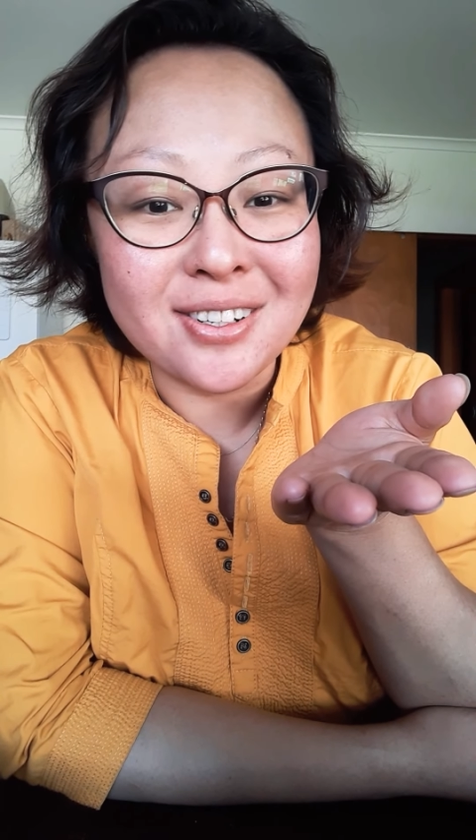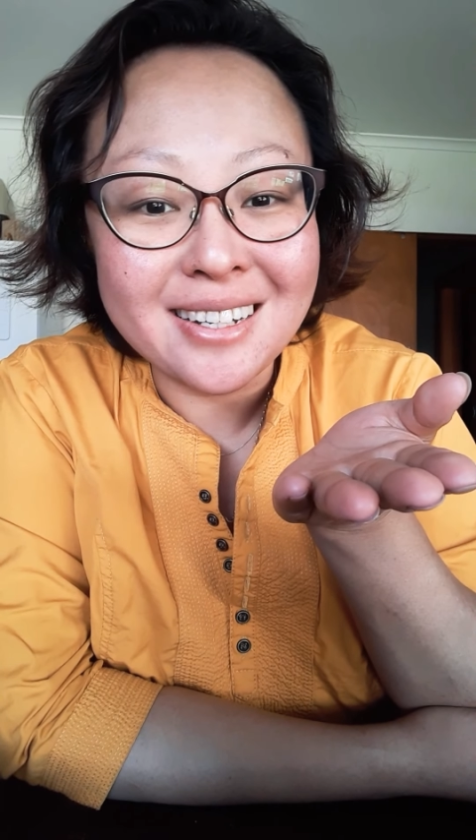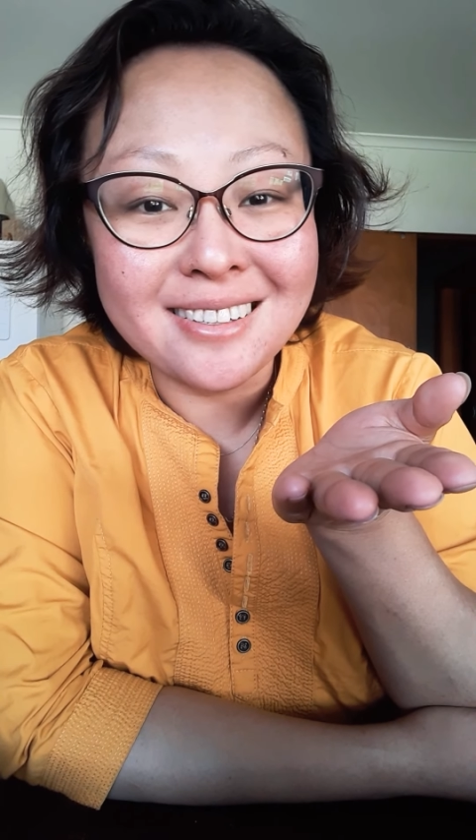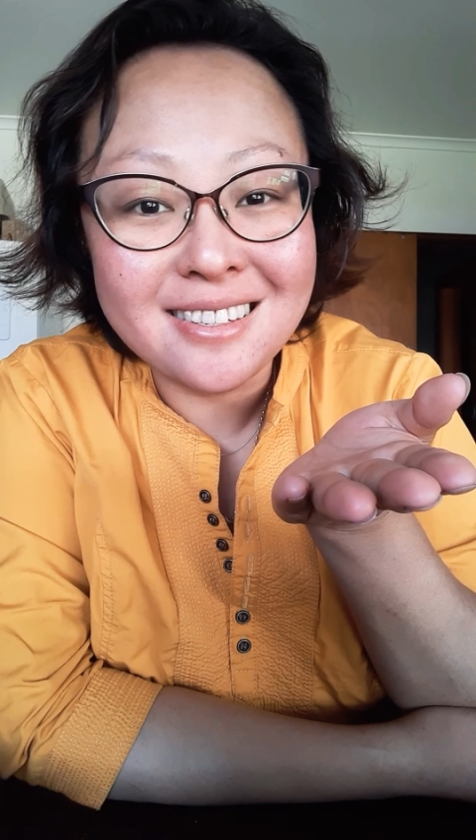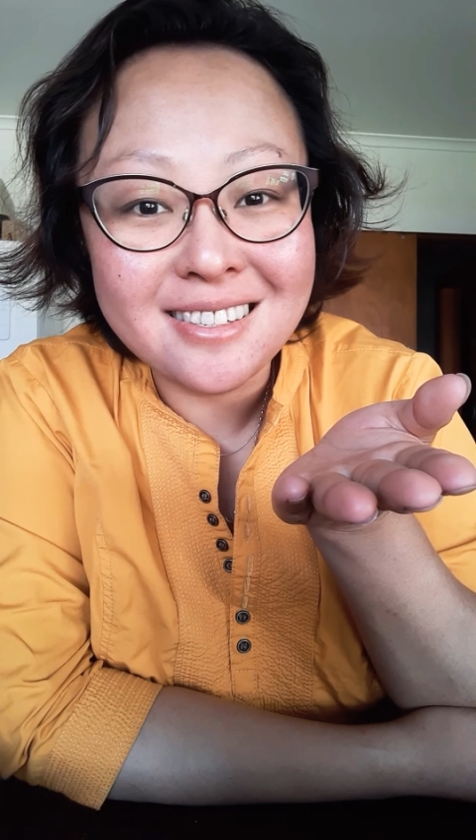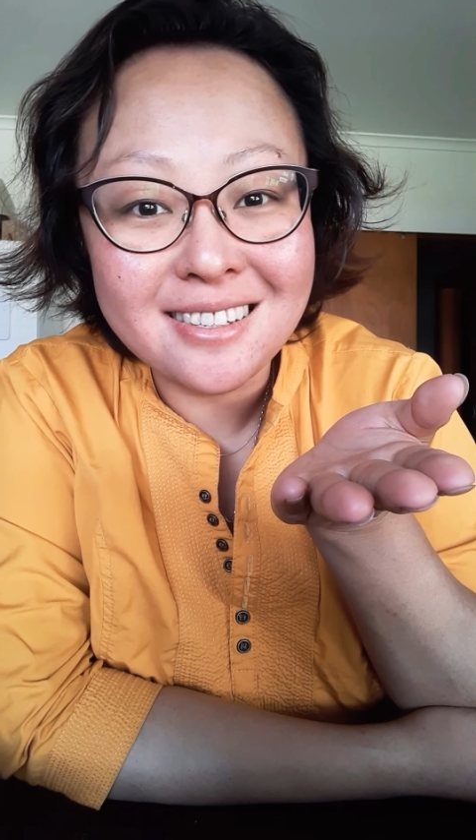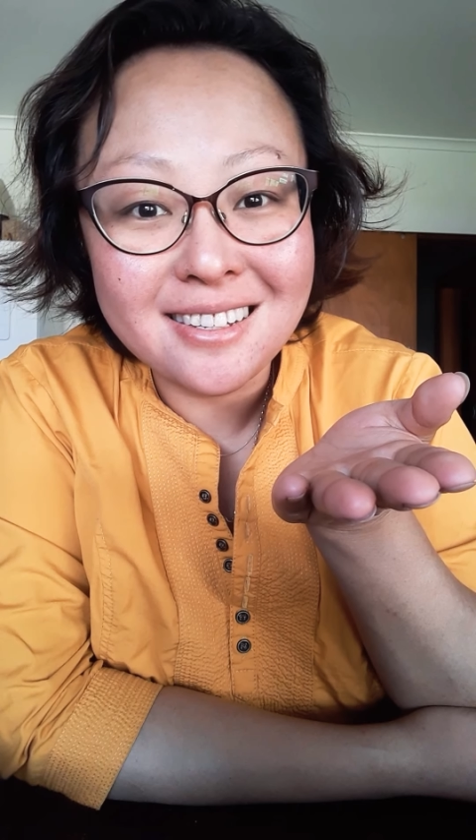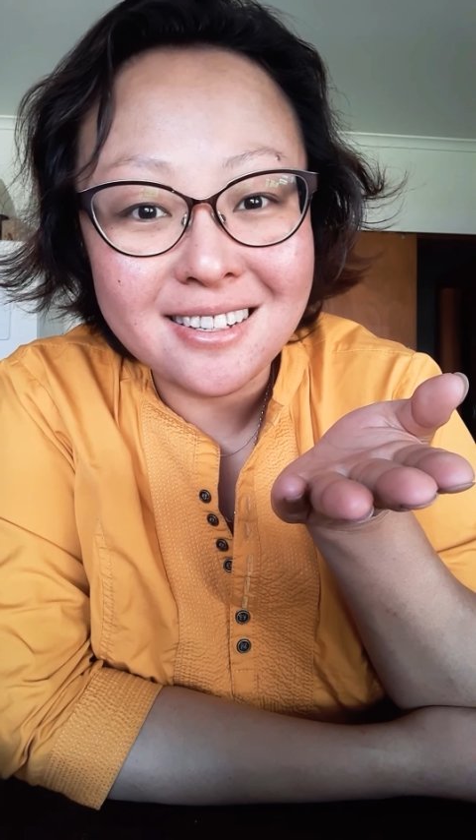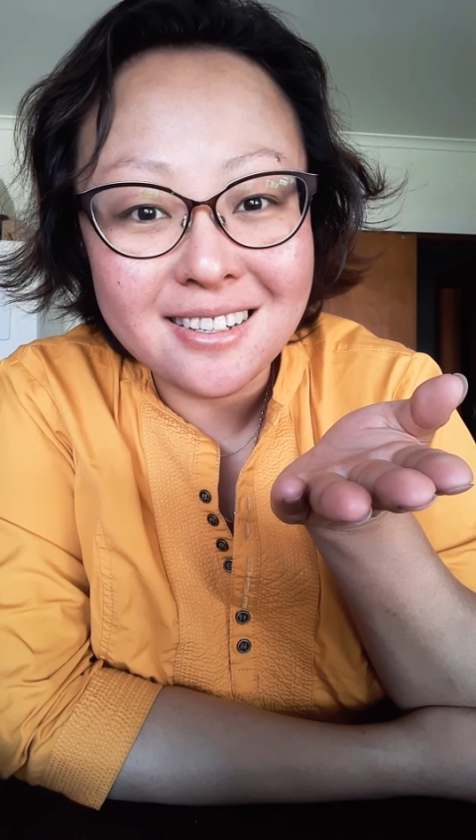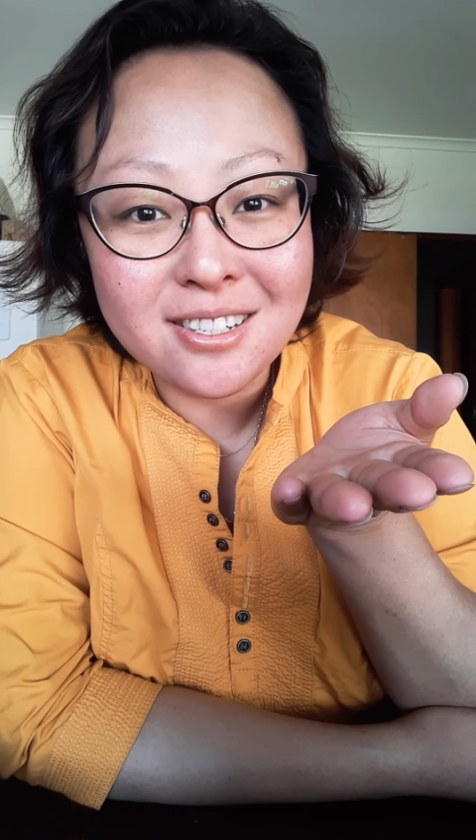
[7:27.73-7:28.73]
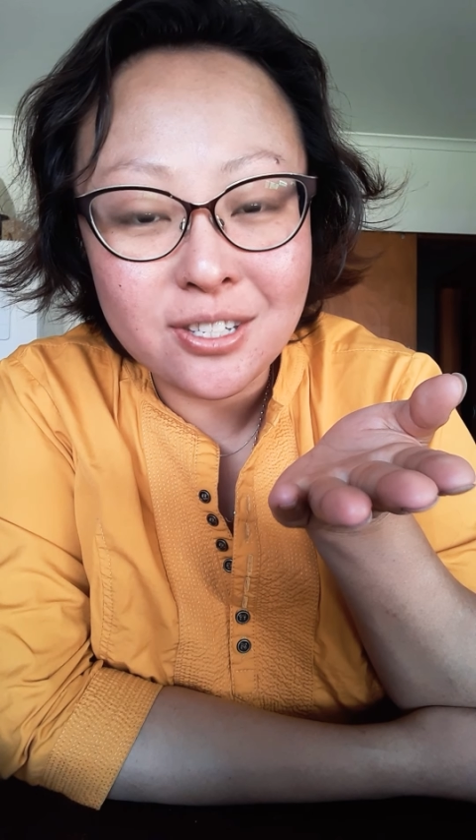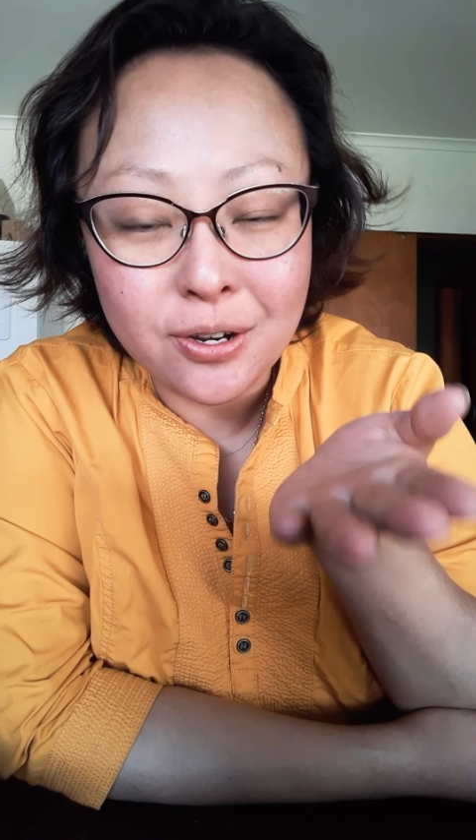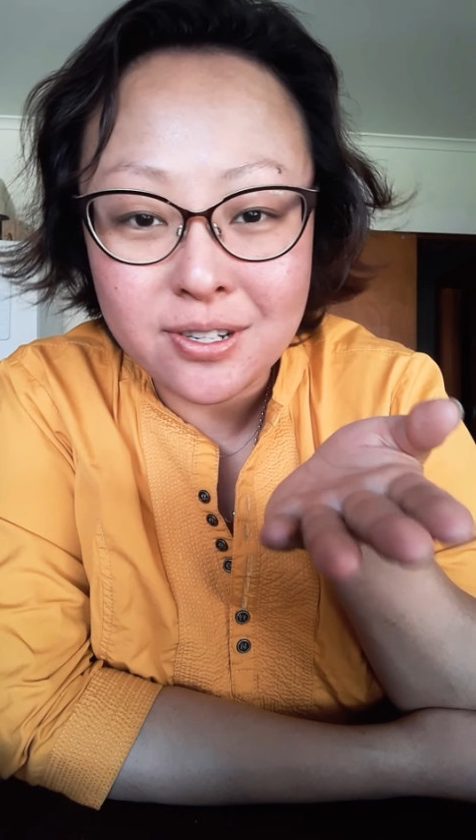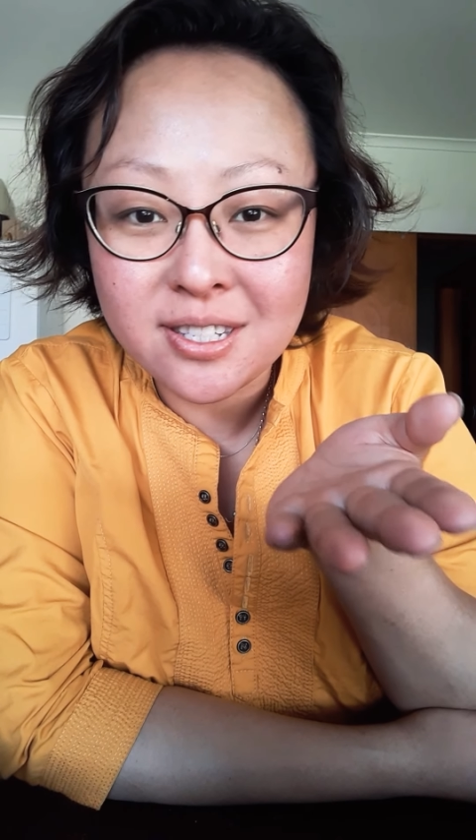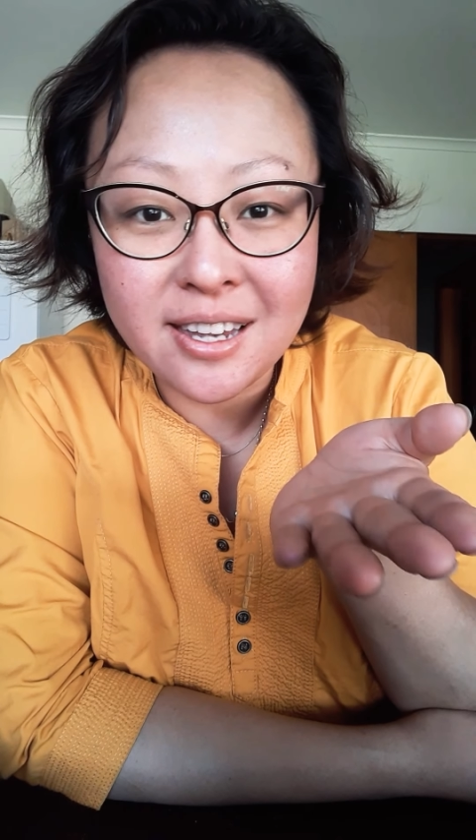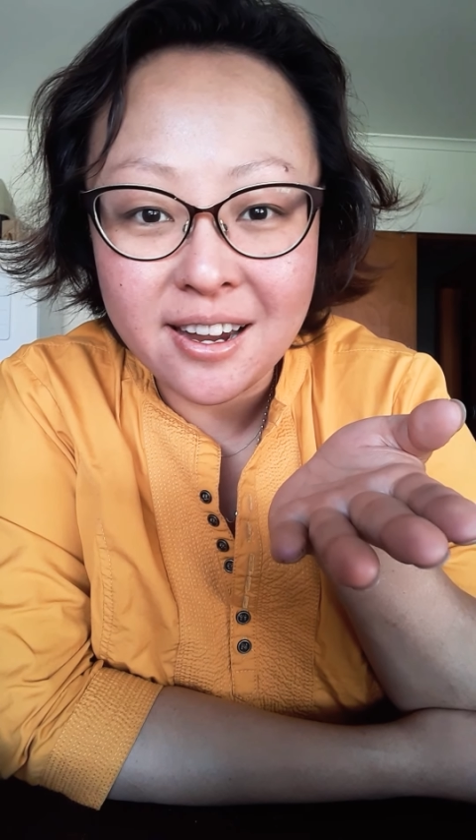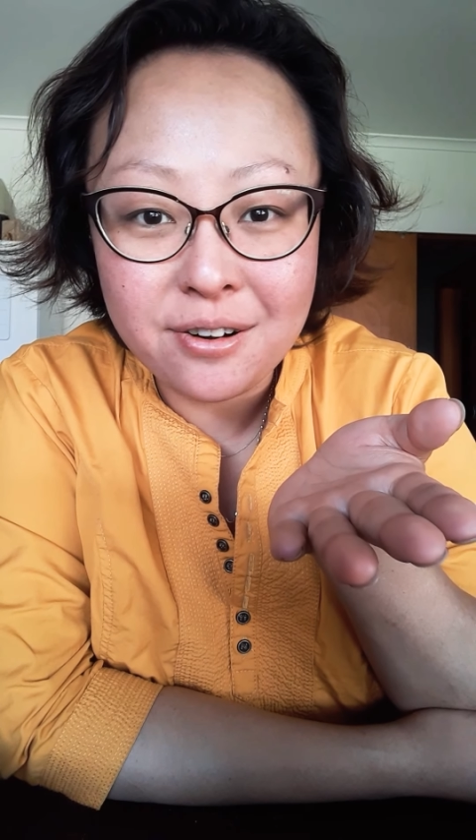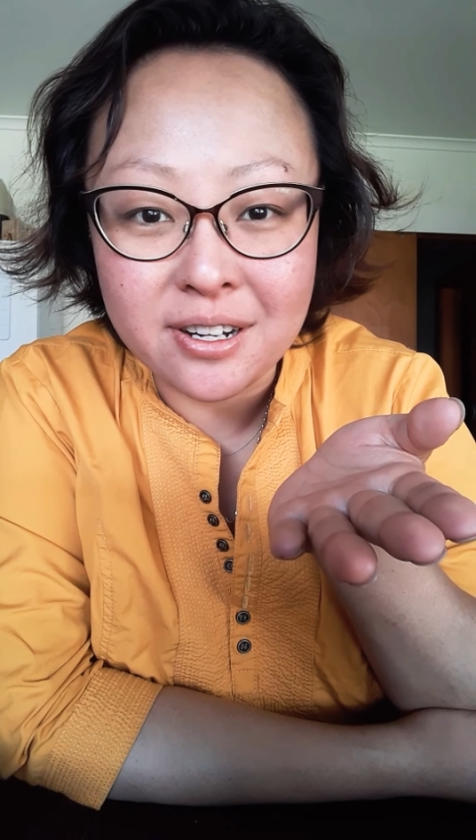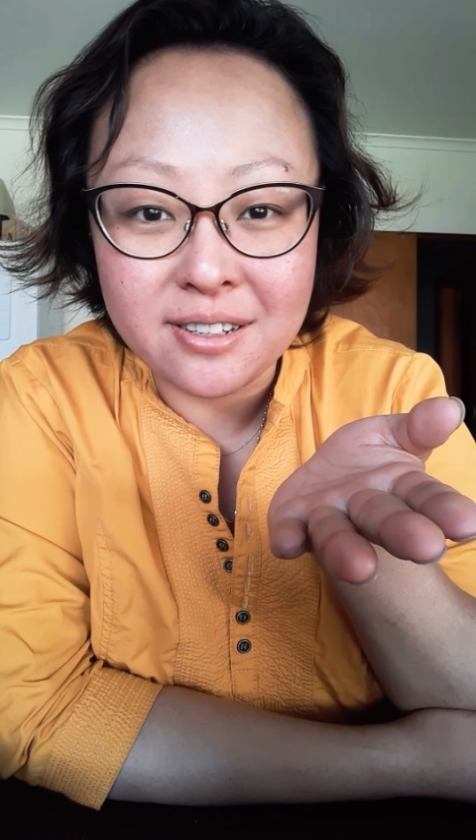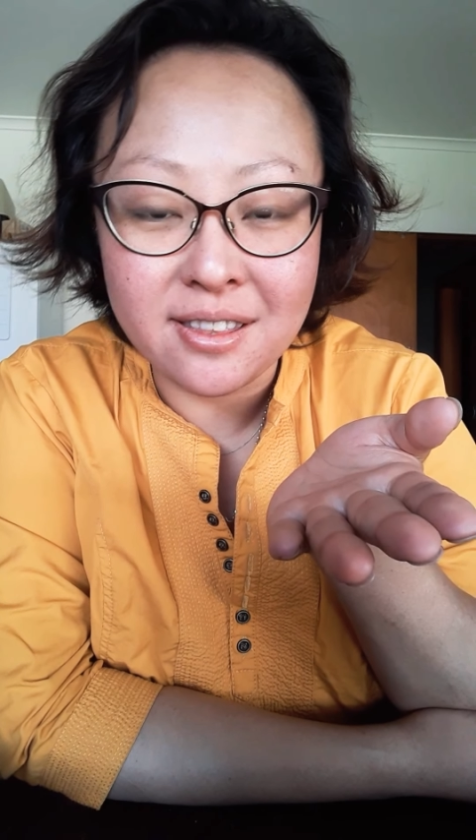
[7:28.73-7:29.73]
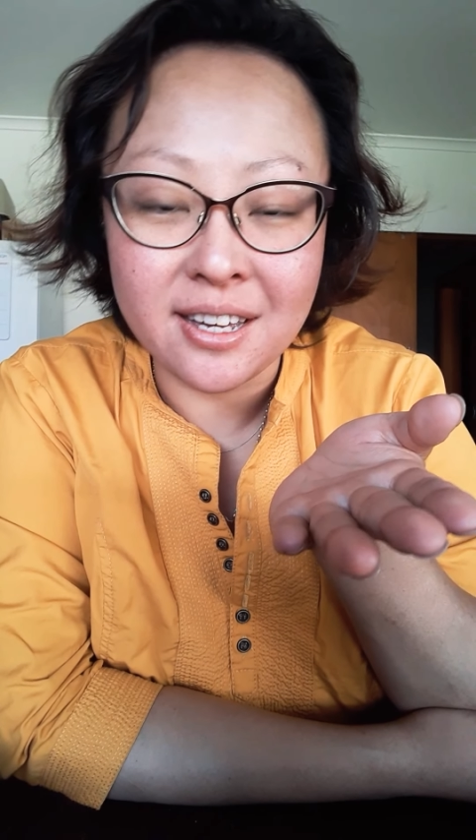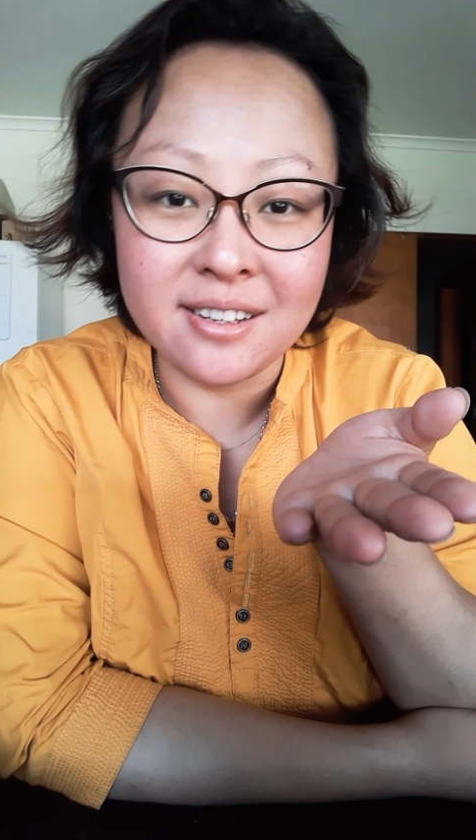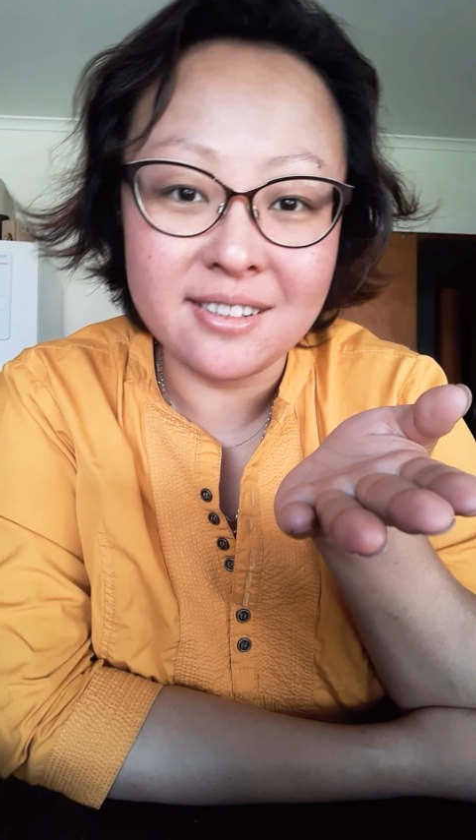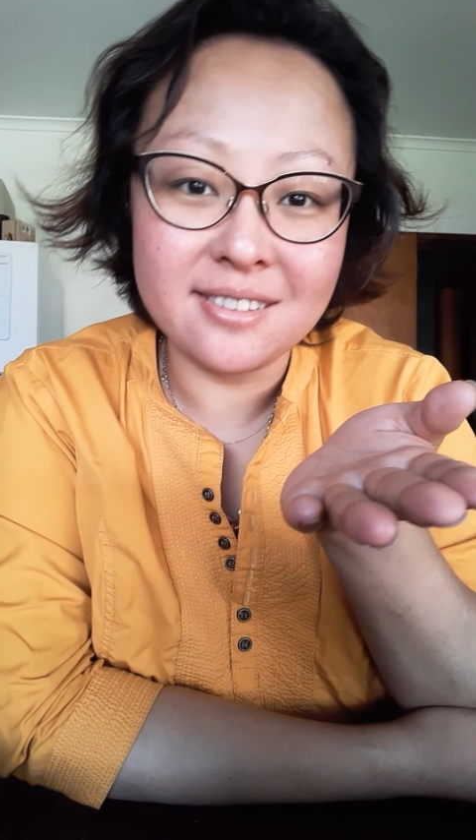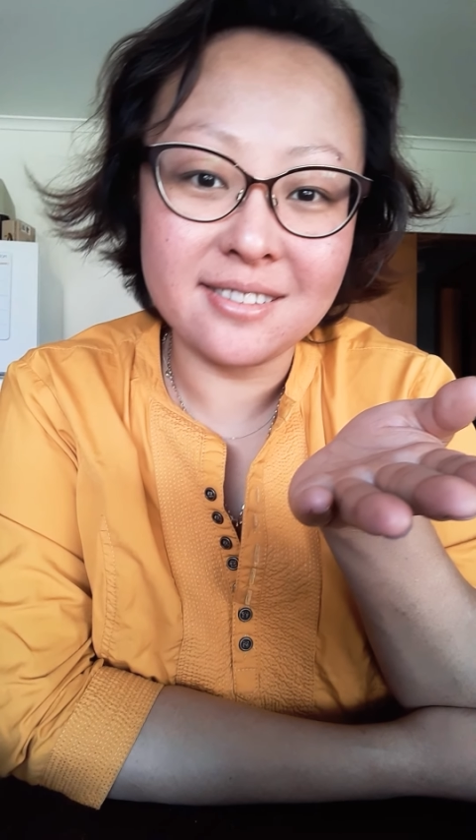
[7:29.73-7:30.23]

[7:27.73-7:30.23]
it's so scary that